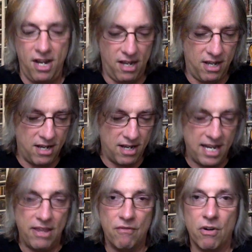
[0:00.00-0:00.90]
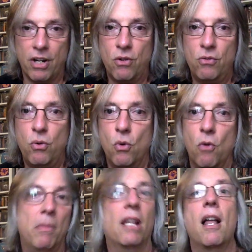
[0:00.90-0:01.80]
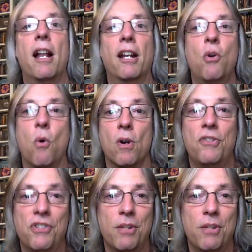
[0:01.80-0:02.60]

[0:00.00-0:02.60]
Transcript: uh, and the very cool melodic choruses.